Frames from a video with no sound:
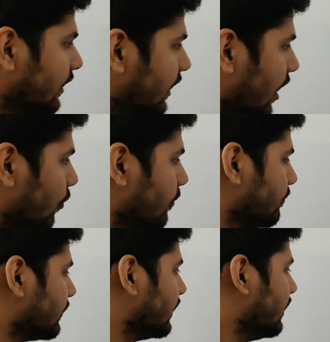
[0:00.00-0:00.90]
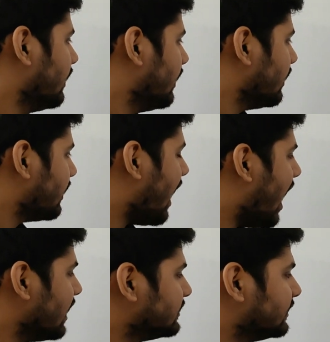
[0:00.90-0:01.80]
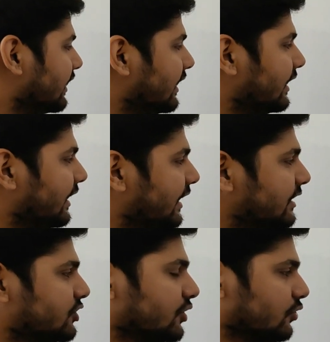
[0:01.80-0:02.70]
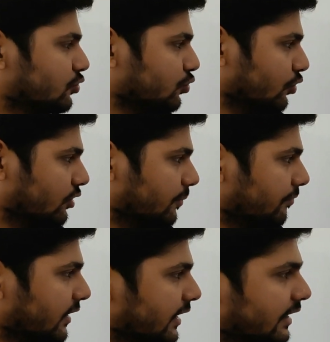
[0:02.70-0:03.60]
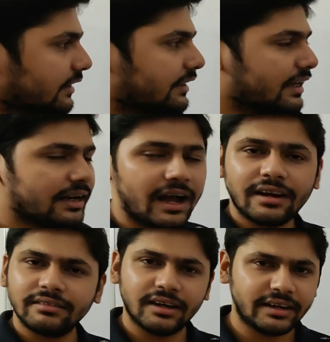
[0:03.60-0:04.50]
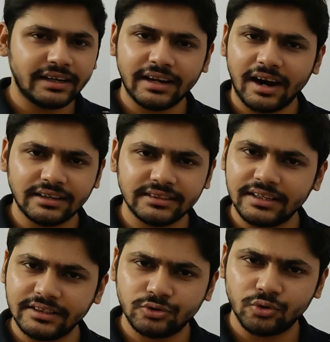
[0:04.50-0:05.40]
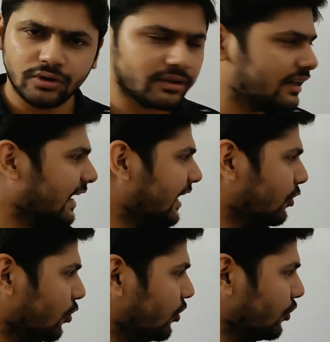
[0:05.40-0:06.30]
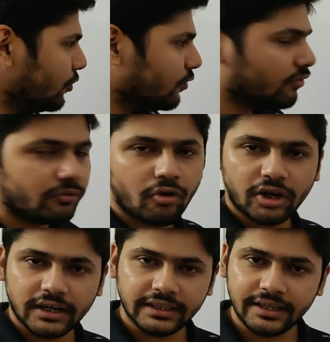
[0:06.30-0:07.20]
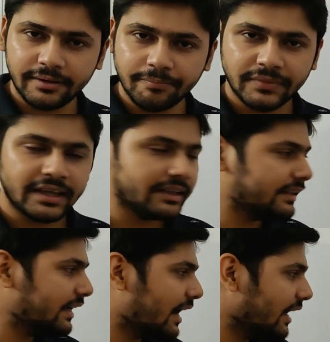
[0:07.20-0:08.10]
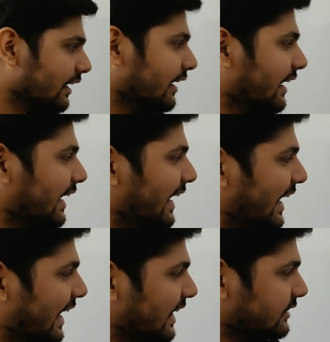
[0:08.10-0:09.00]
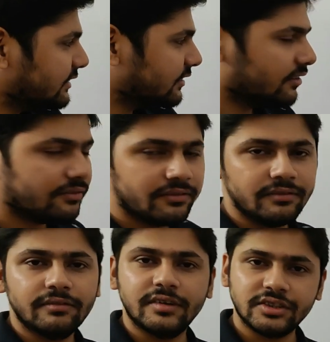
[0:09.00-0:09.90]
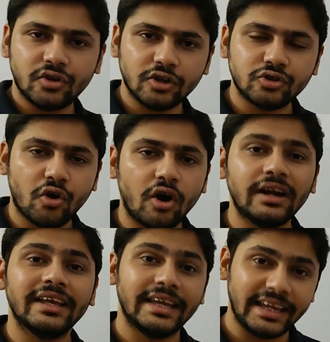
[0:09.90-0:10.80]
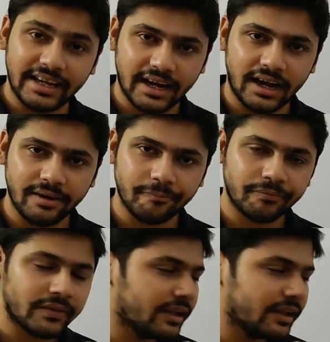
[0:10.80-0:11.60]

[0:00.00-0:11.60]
Now, cards in each suit. There are 13 cards in each suit. Like I told you, what are they? They are ace, which is also called ikka.